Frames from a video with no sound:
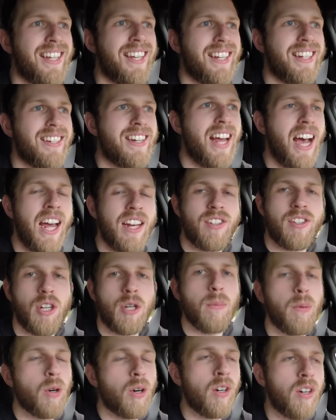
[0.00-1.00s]
it's not
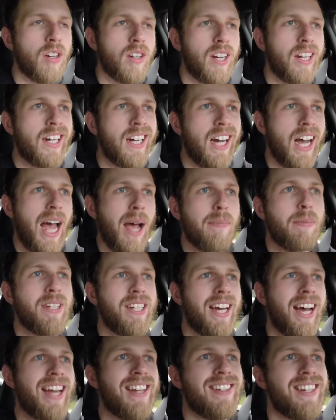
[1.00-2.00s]
super
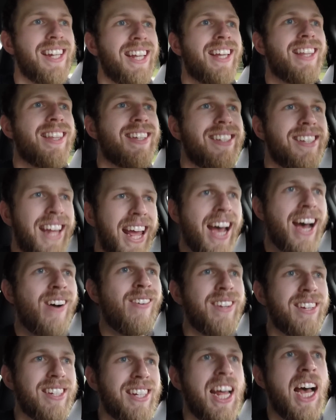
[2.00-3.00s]
appetizing. The
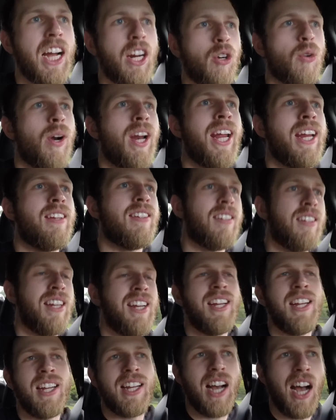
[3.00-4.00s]
sound is not great.
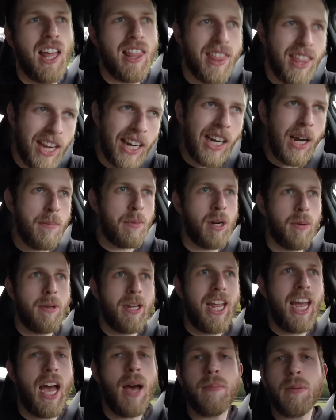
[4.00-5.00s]
I think I'm gonna
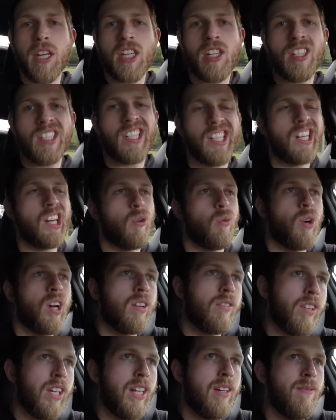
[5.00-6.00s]
be happy just to get rid
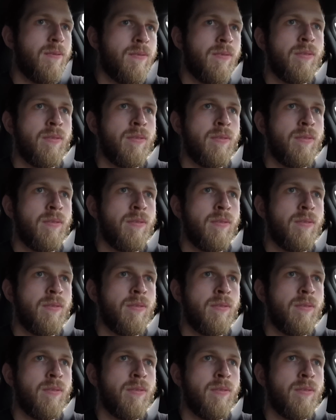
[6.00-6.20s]
of it.